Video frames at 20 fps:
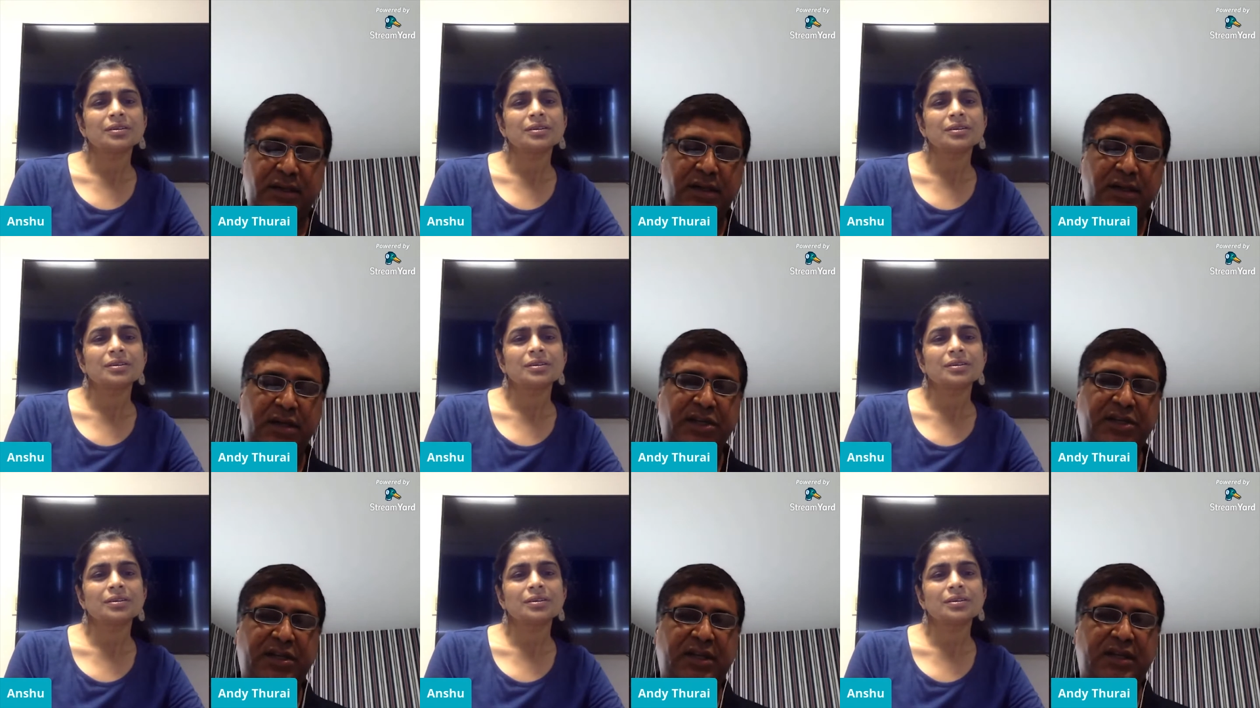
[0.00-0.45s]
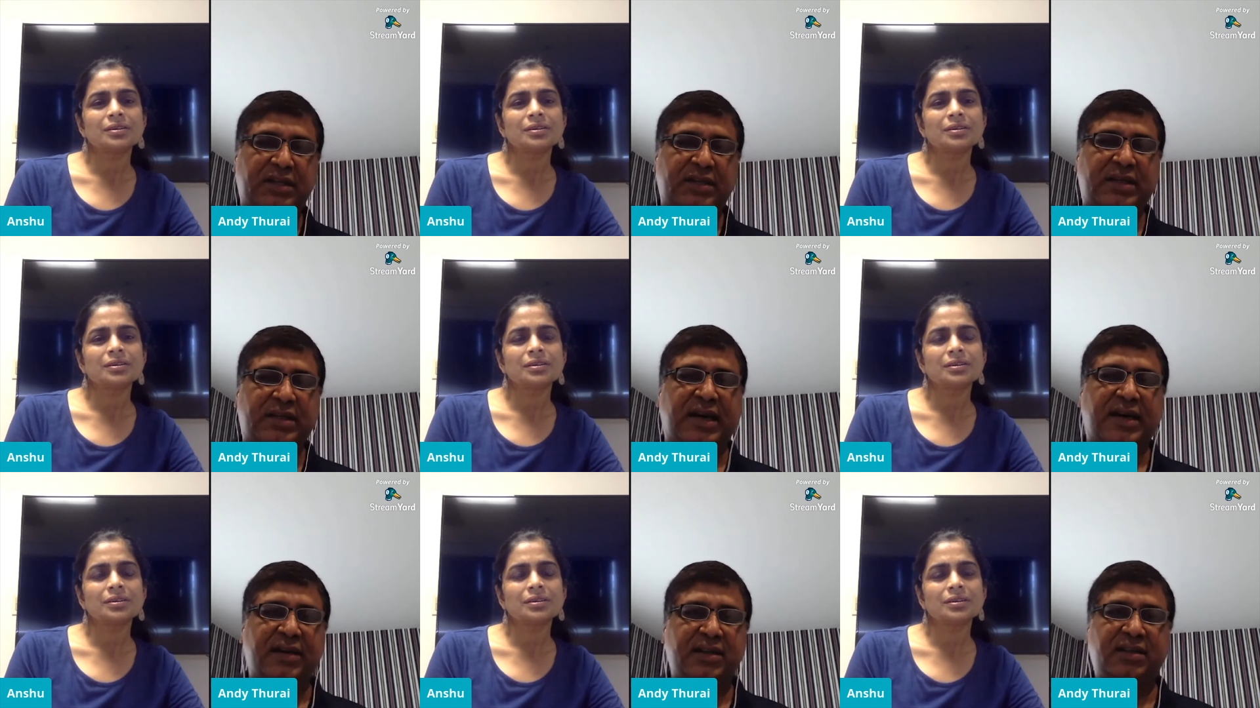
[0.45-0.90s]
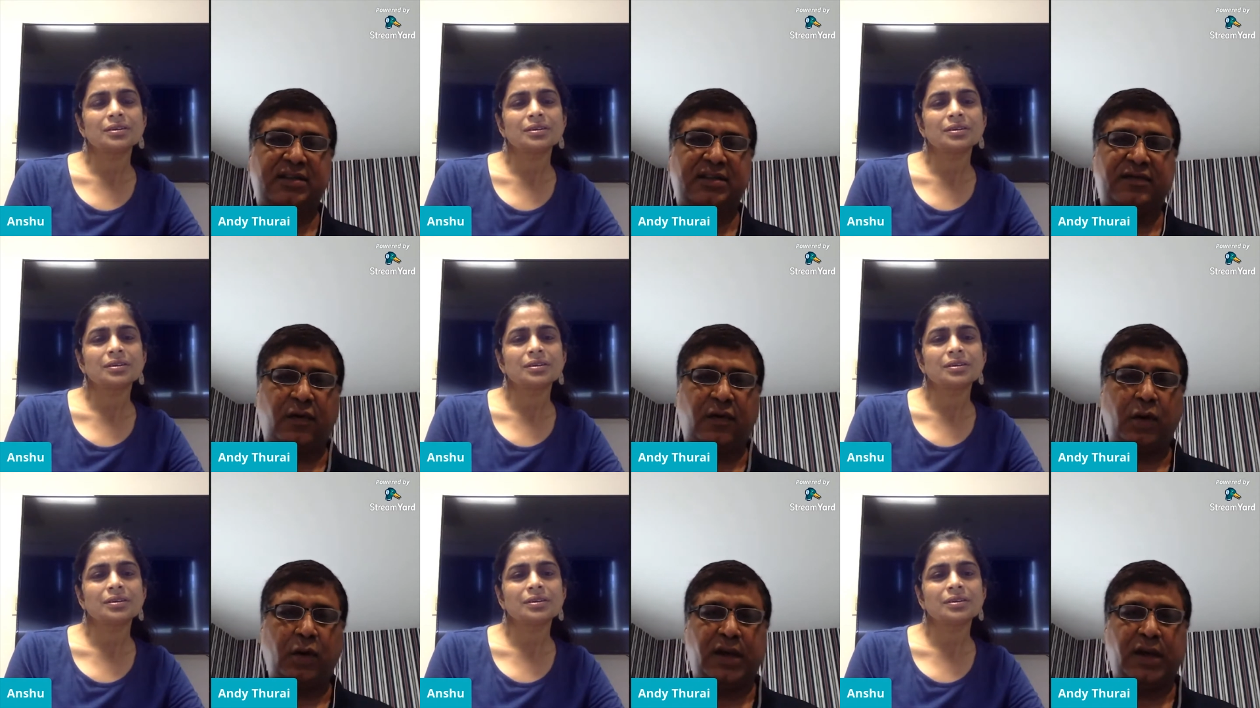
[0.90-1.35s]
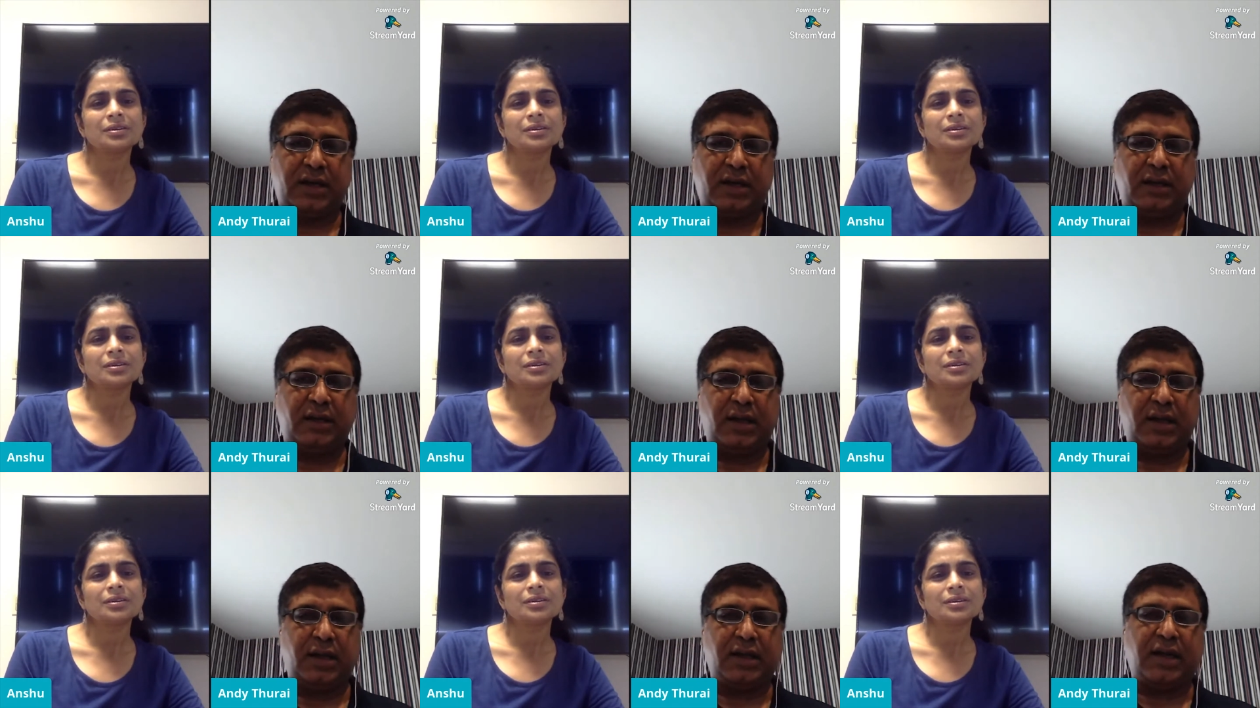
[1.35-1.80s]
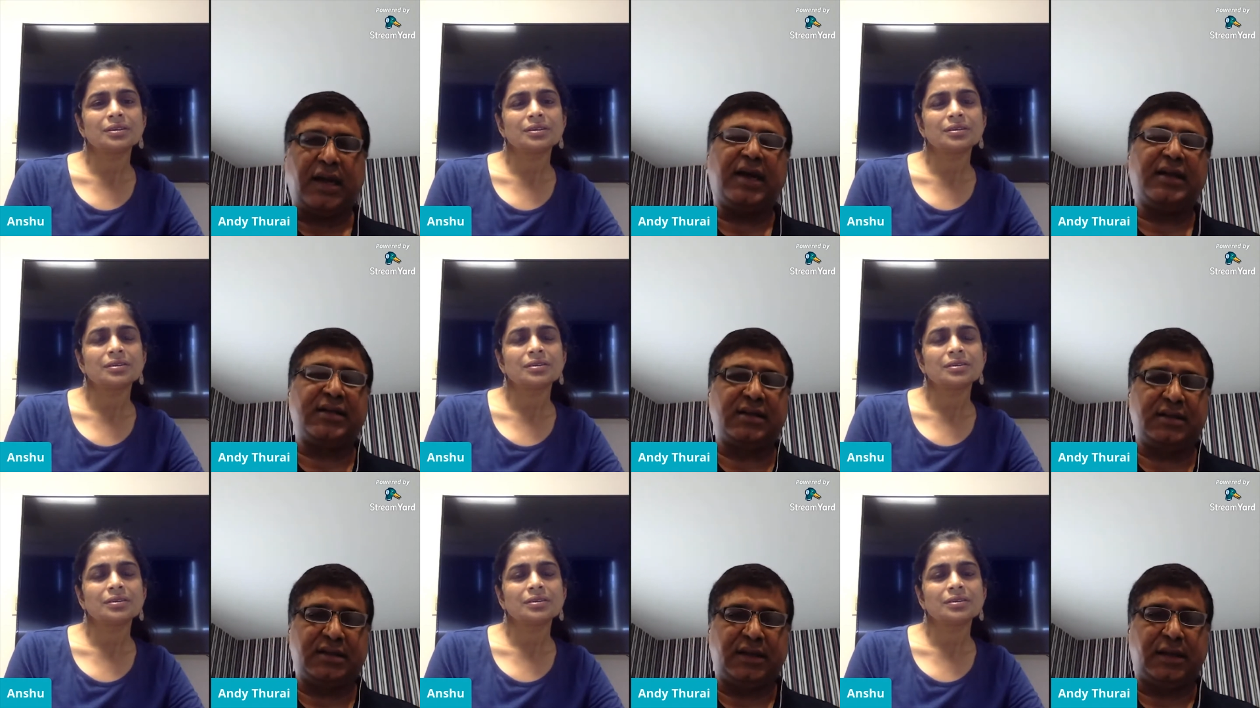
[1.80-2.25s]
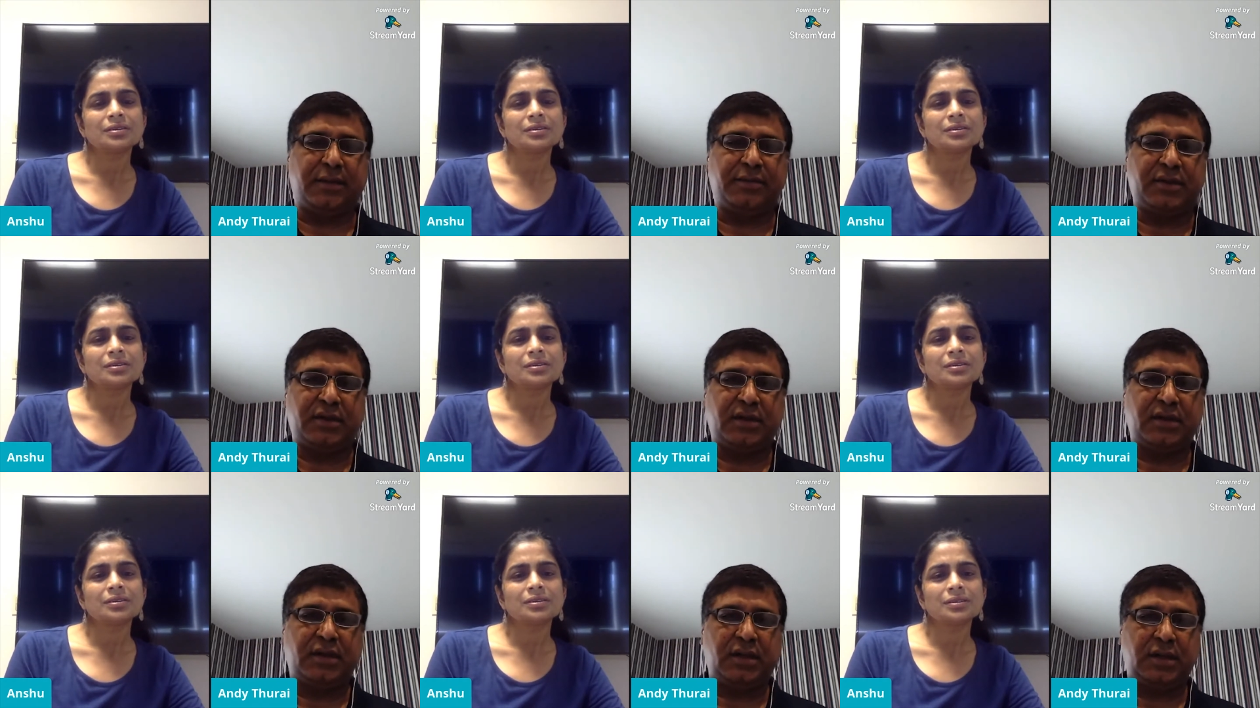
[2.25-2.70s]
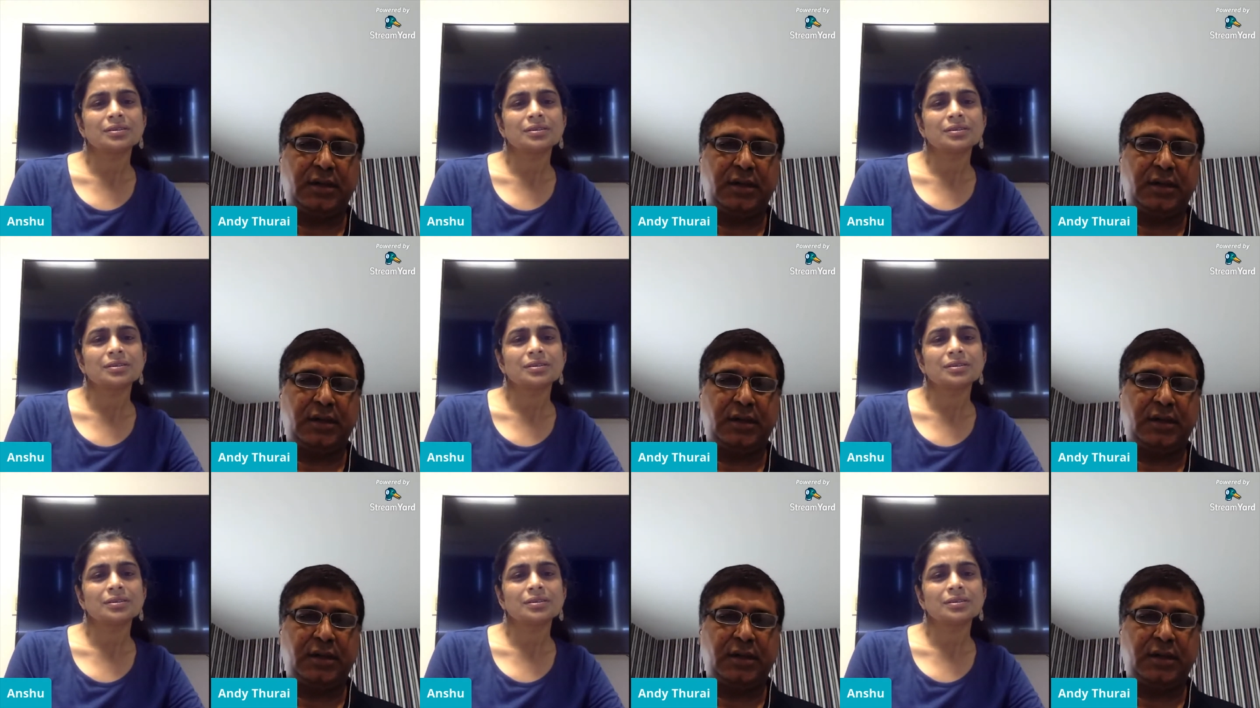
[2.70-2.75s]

Speaker 1: the initial strategist for that that concept.